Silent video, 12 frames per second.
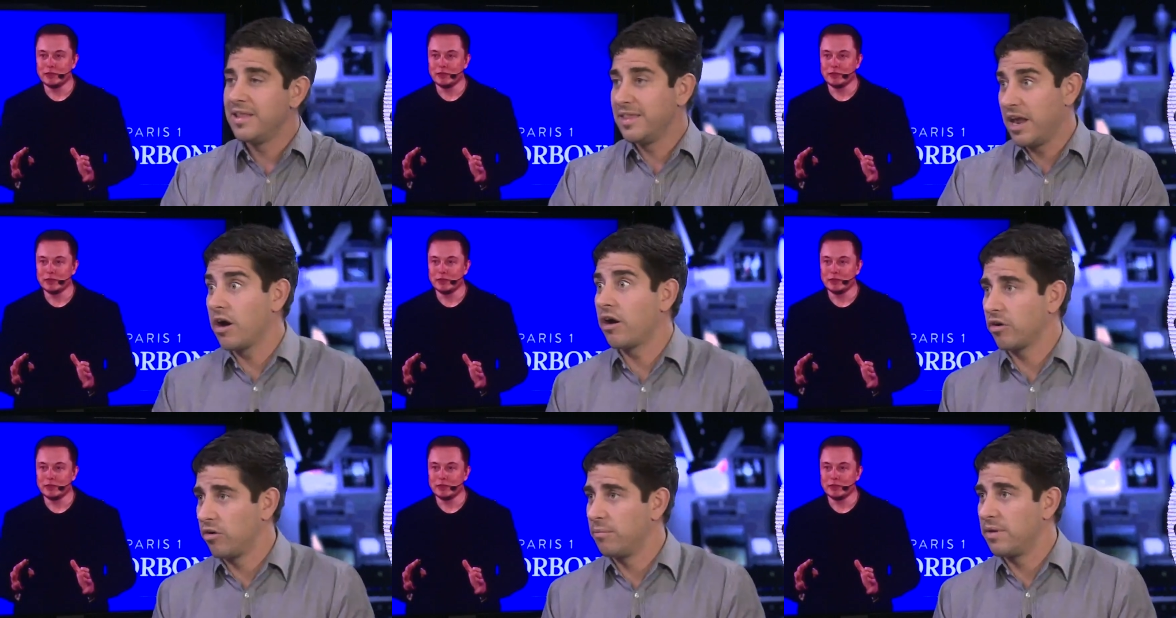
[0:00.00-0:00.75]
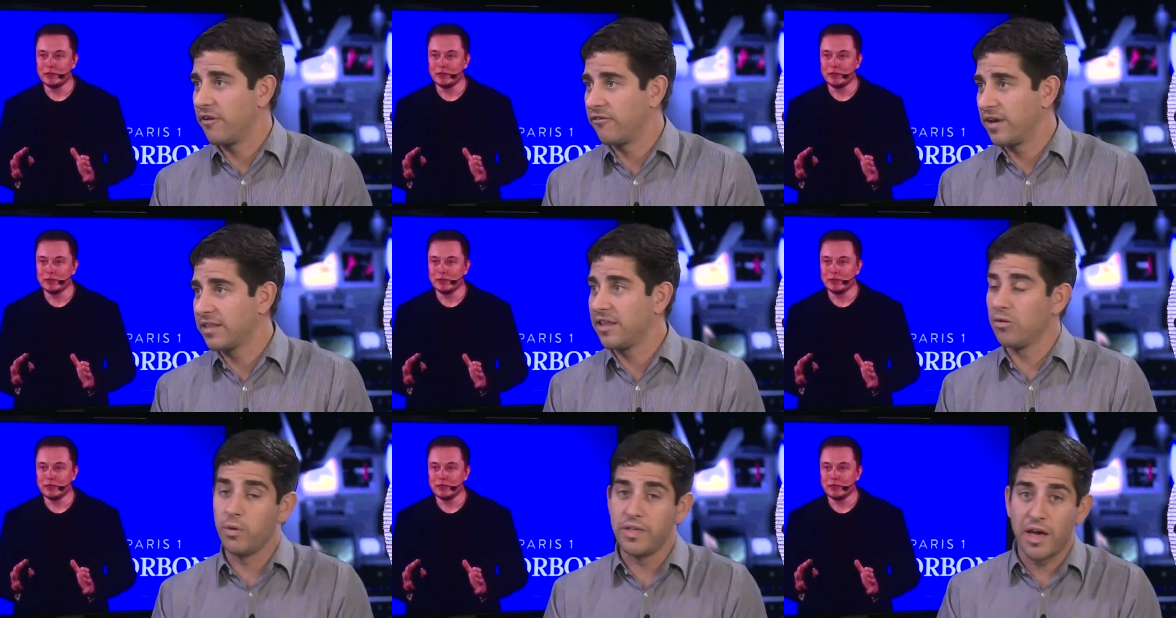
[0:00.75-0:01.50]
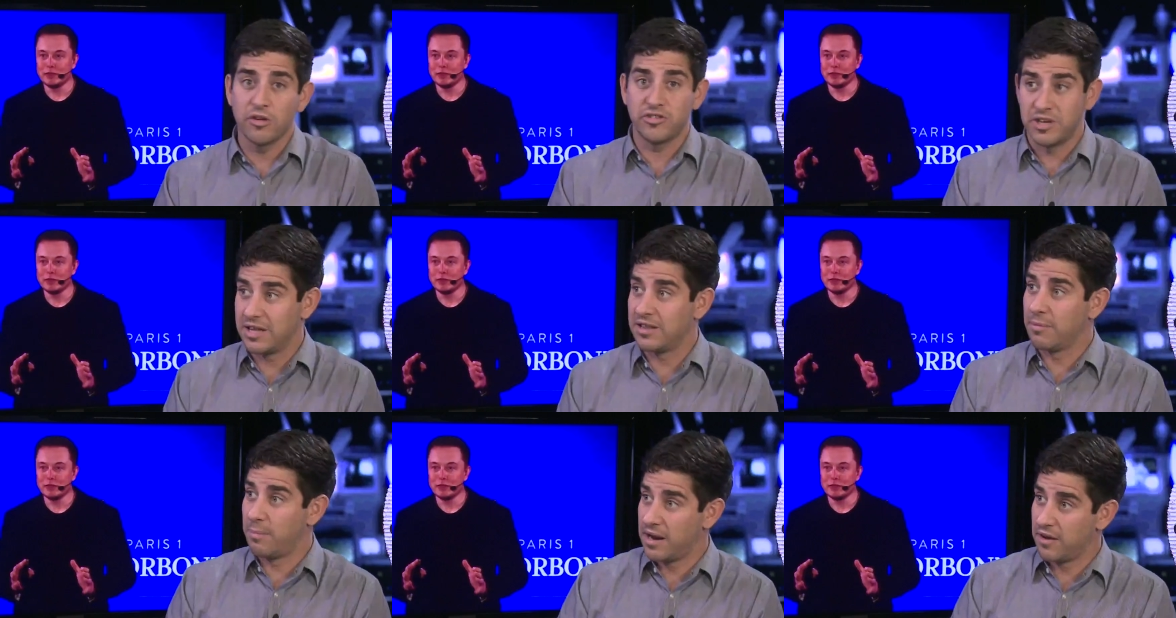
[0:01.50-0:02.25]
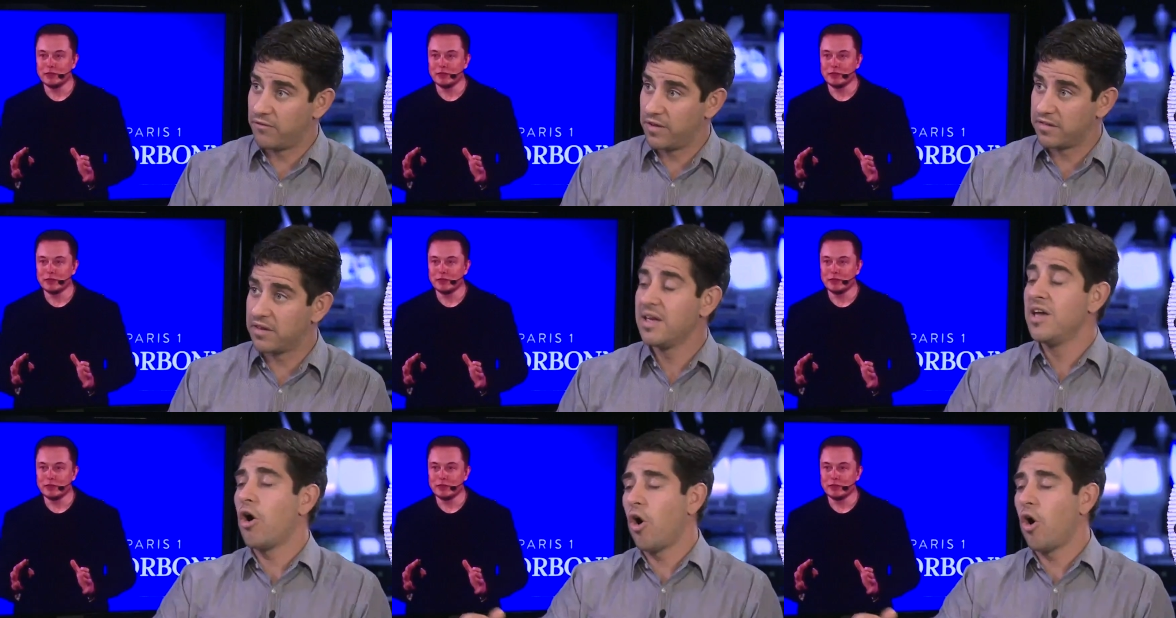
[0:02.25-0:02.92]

Speaker 1: they are going to be affected without seeing the benefits